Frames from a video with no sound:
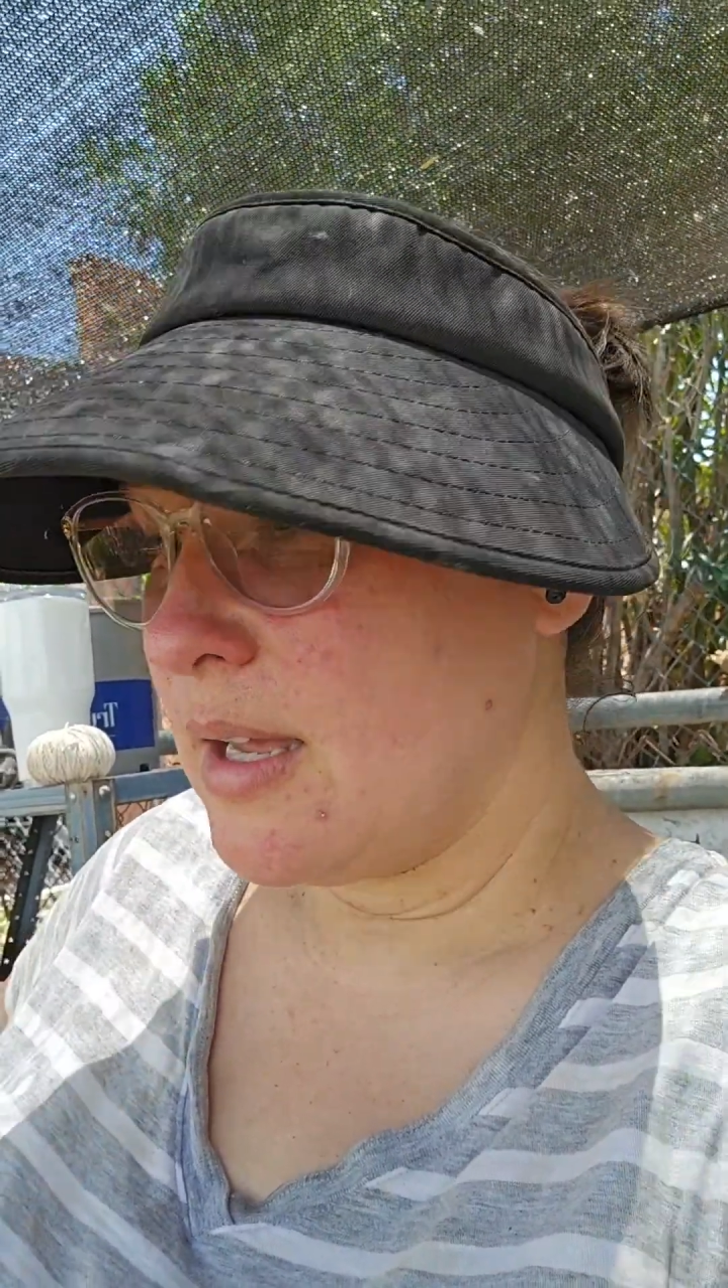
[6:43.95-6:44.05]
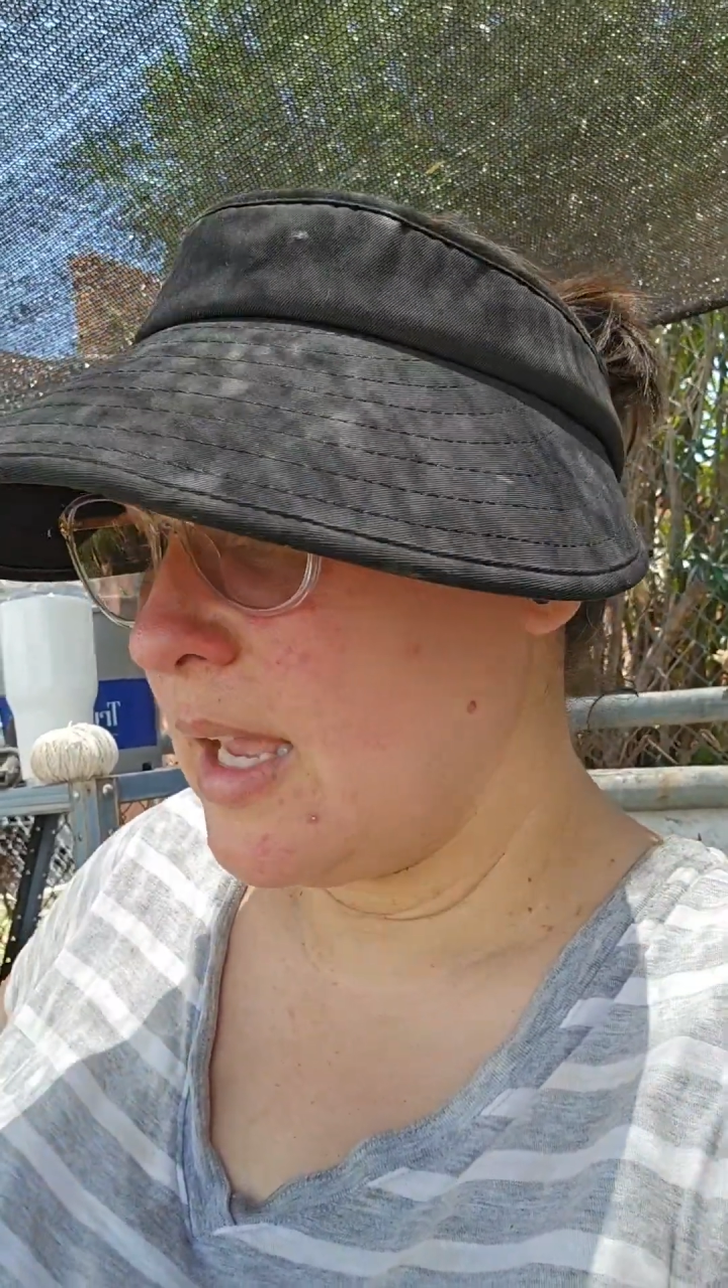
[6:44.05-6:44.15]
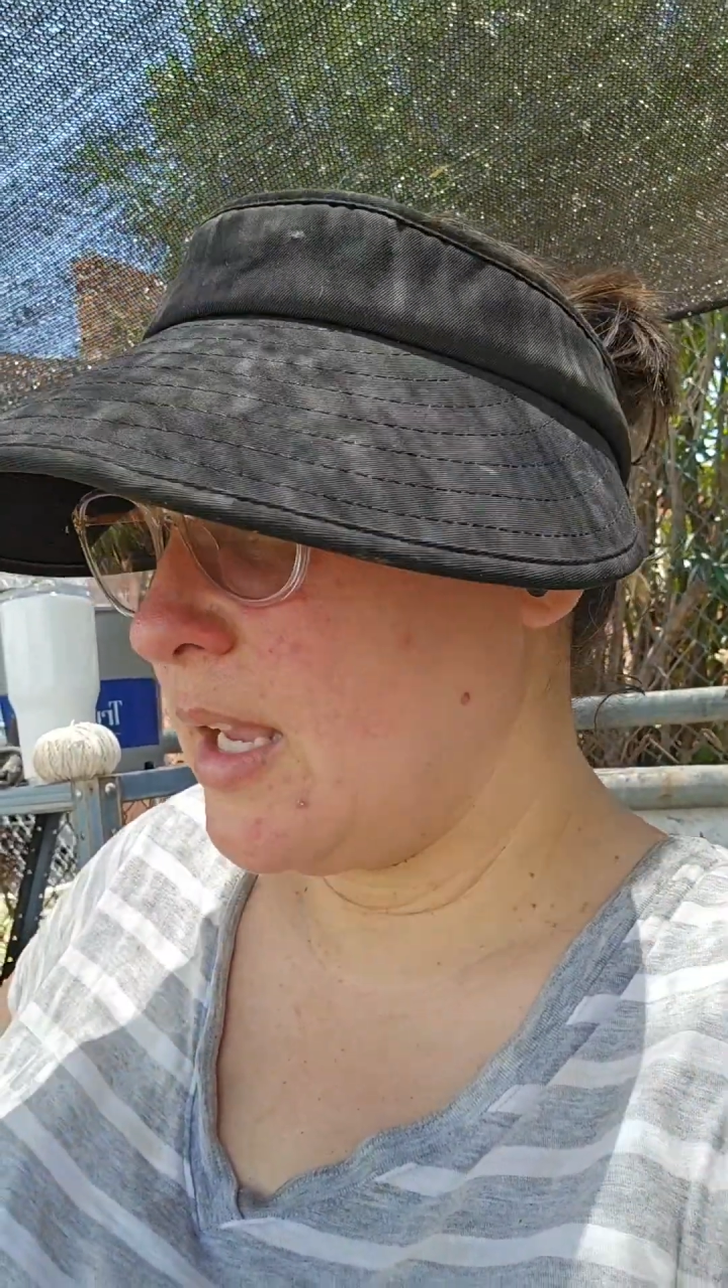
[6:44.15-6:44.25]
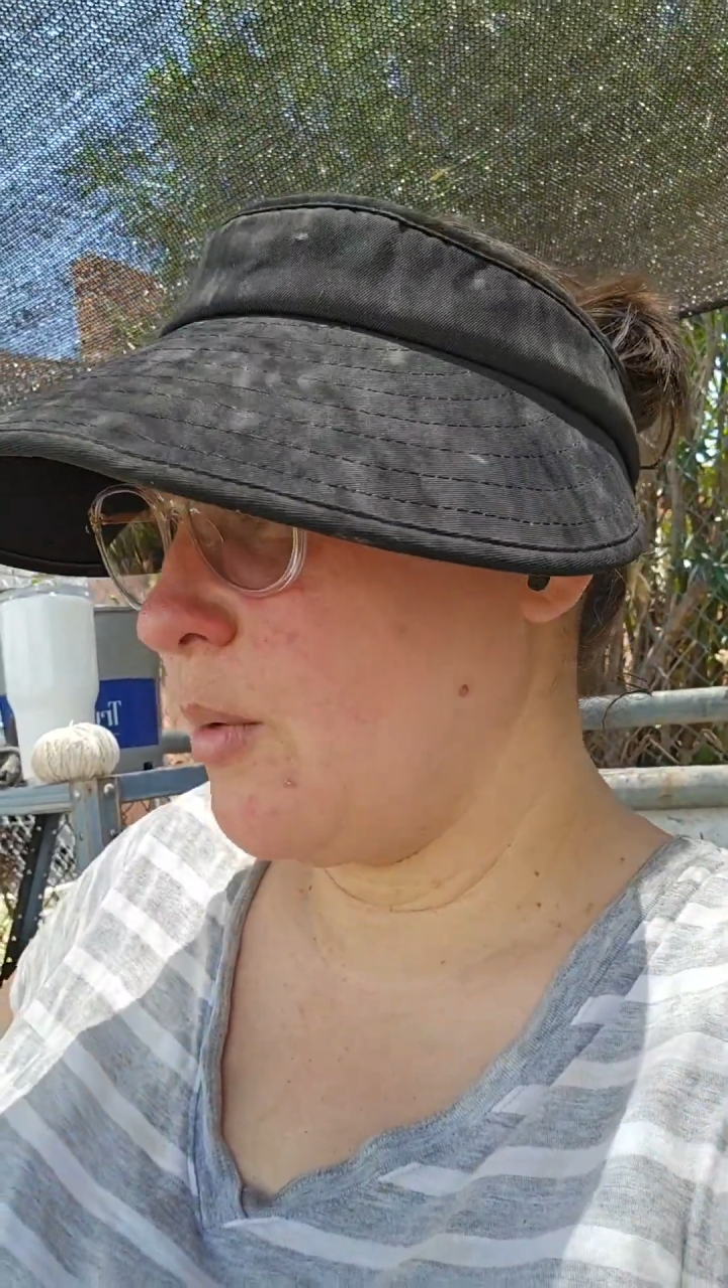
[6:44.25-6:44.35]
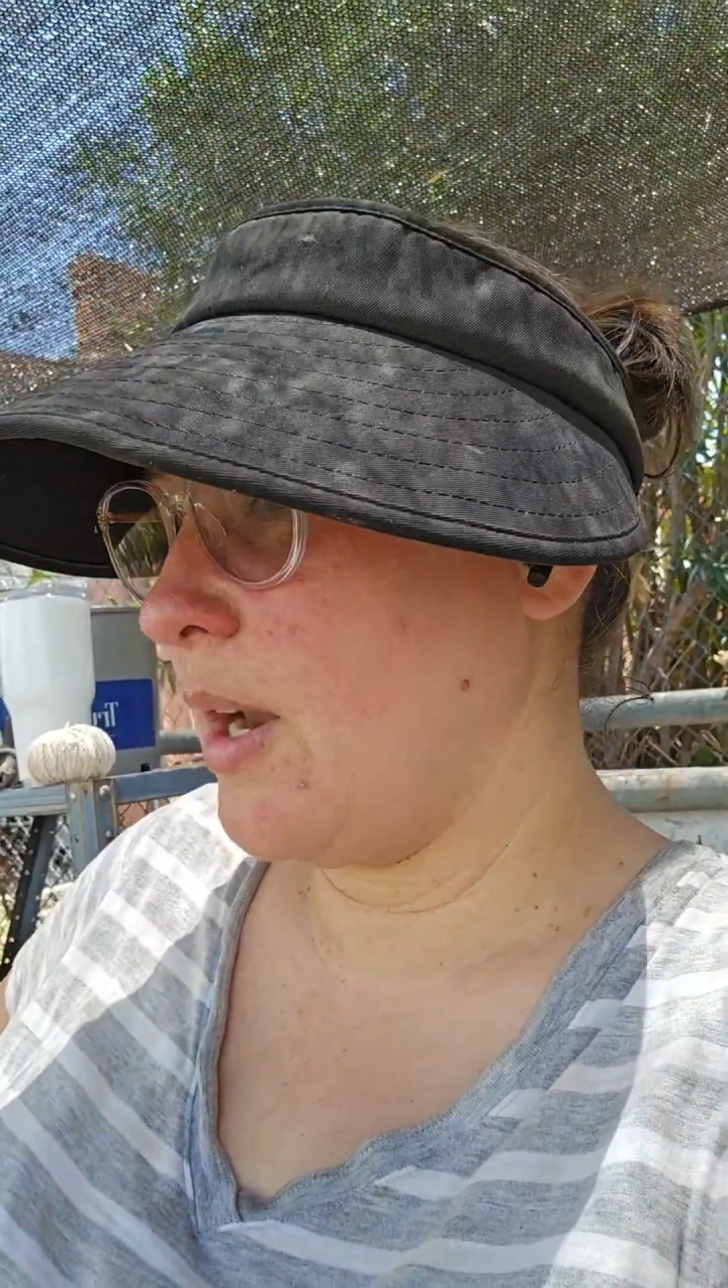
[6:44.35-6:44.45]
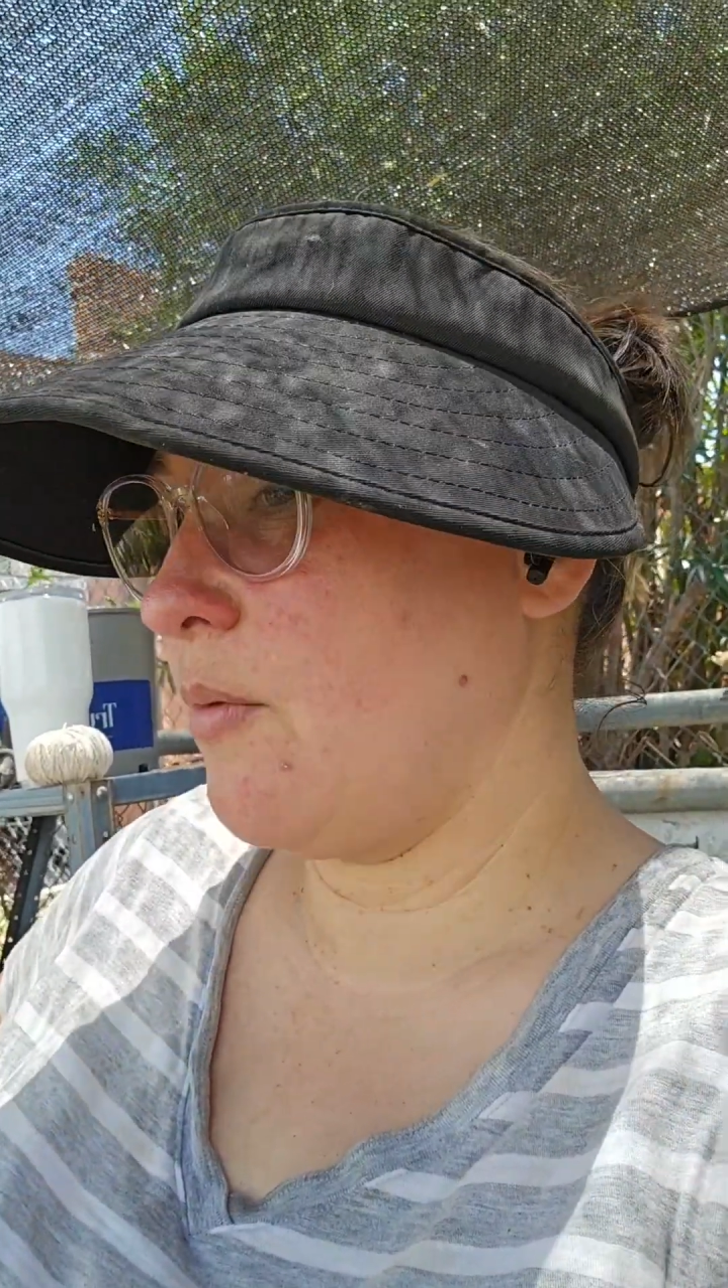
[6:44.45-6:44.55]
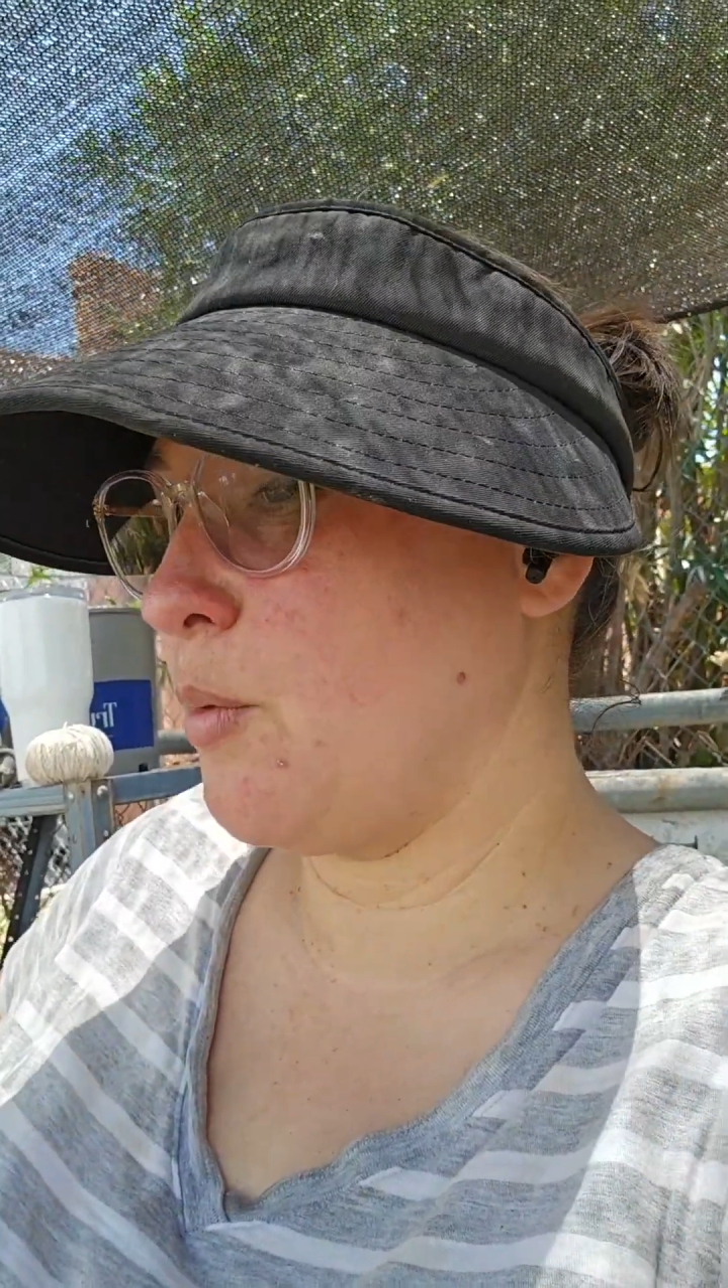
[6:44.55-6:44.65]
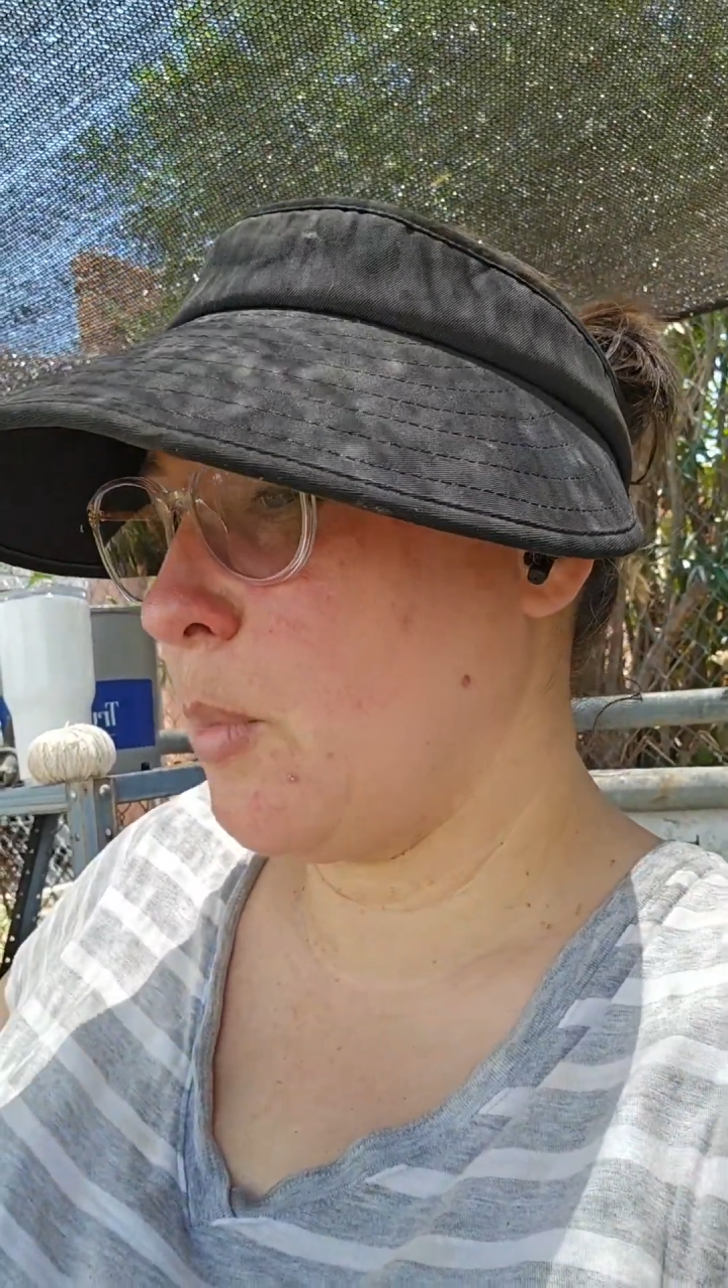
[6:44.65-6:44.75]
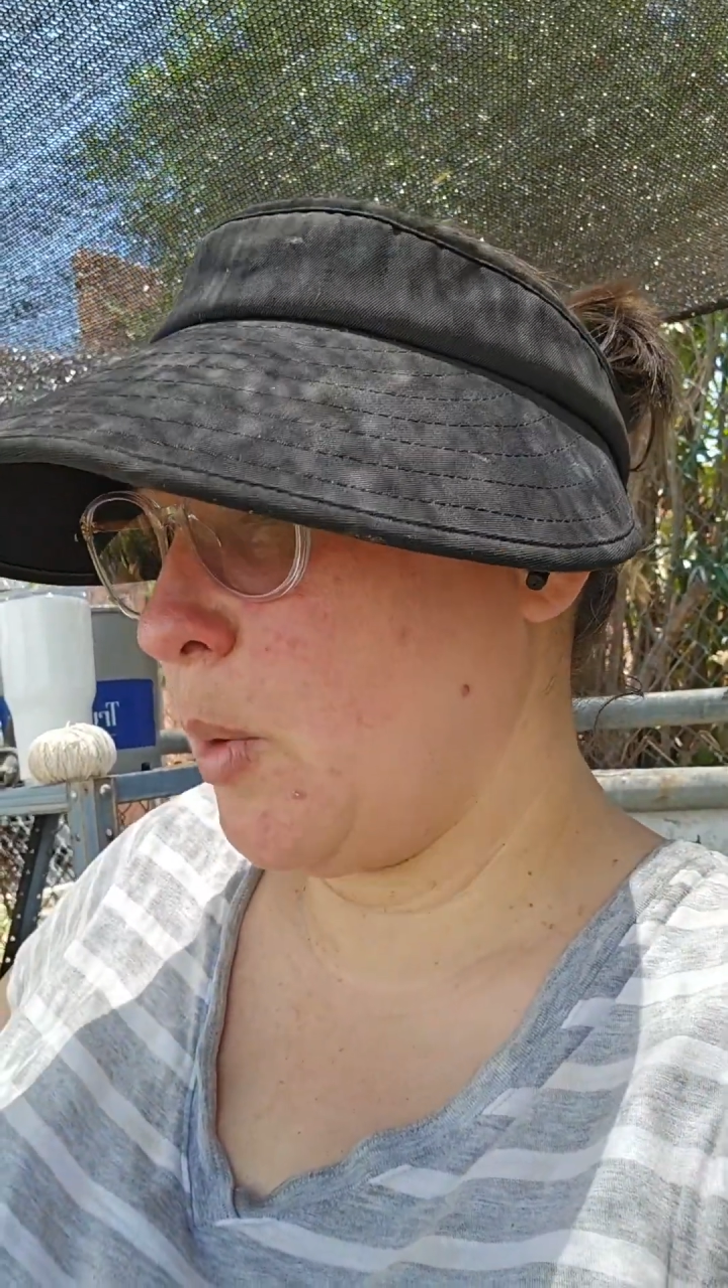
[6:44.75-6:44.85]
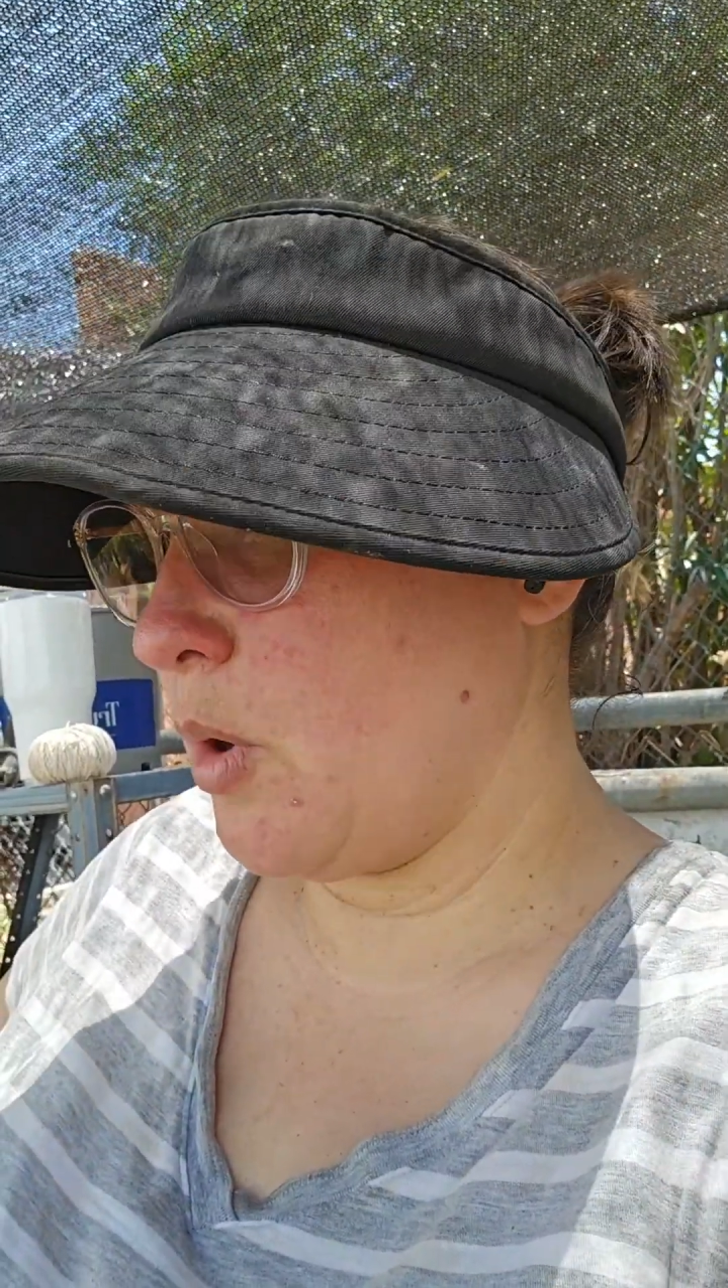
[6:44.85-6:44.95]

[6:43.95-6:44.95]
I get ready for my